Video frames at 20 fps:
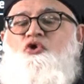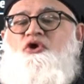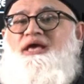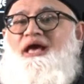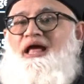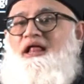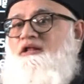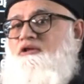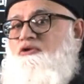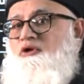
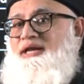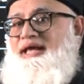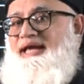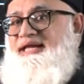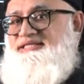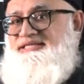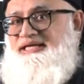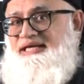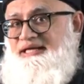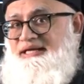
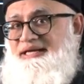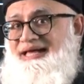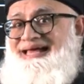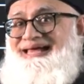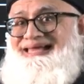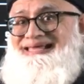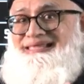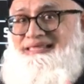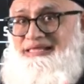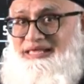calculating
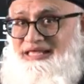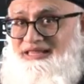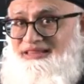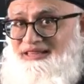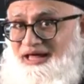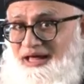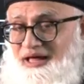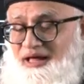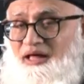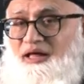
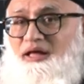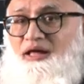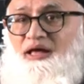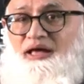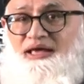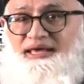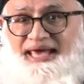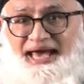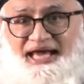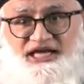either
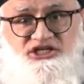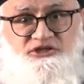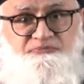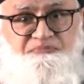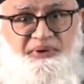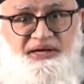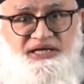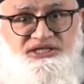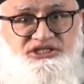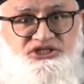cash
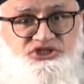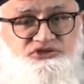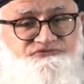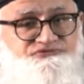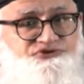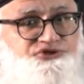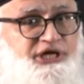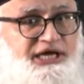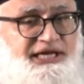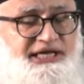purchase of
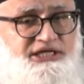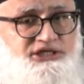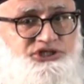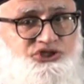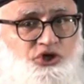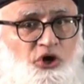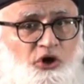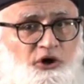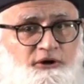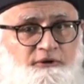trading
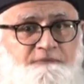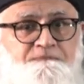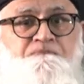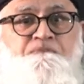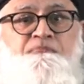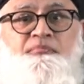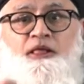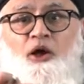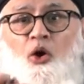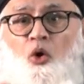stock
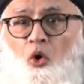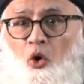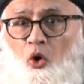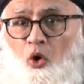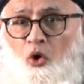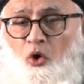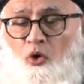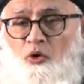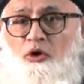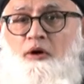
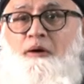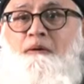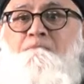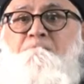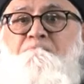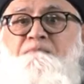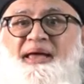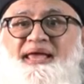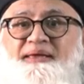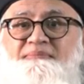or
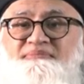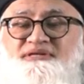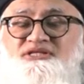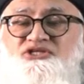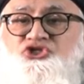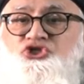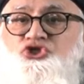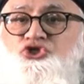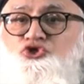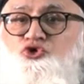
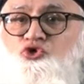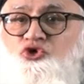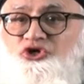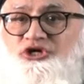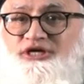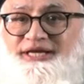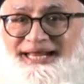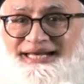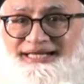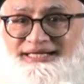payments to
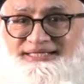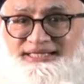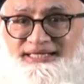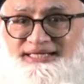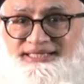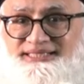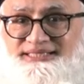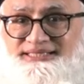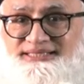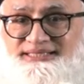
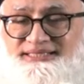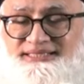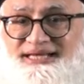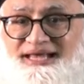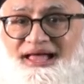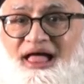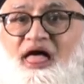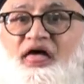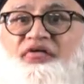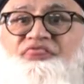creditors,
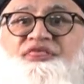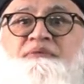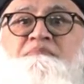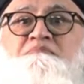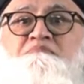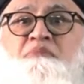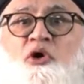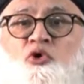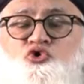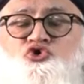the
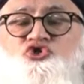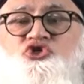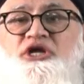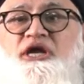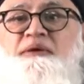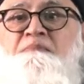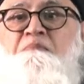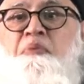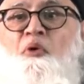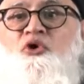most
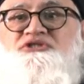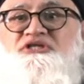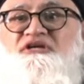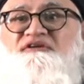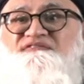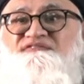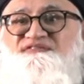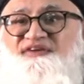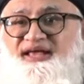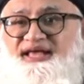
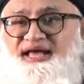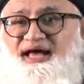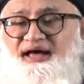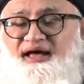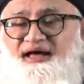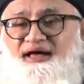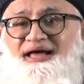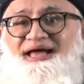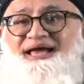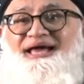important
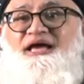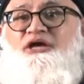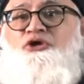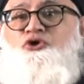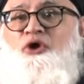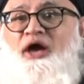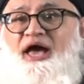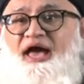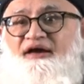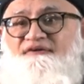figure
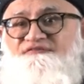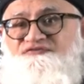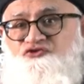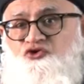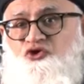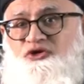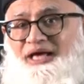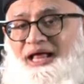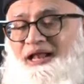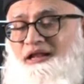you have
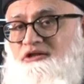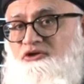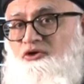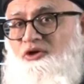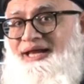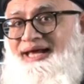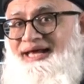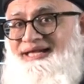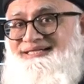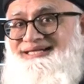to
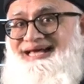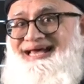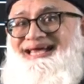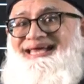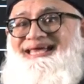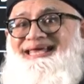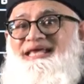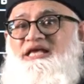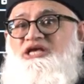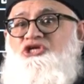
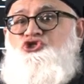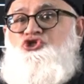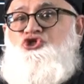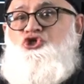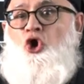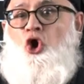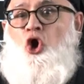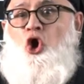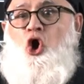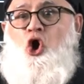calculate is
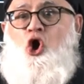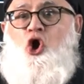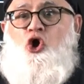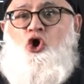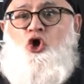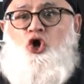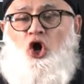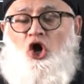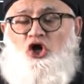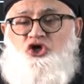your
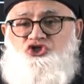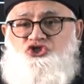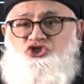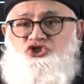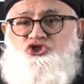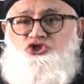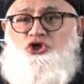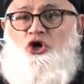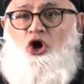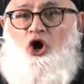
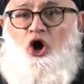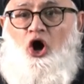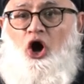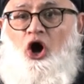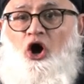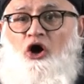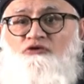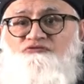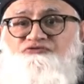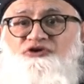cost
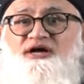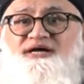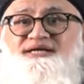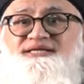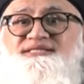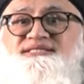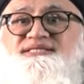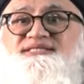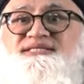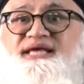of
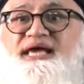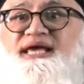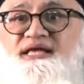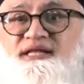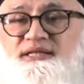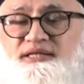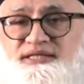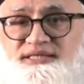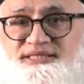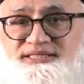
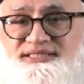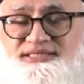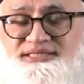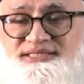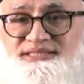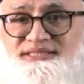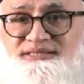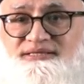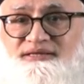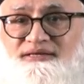
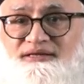sales.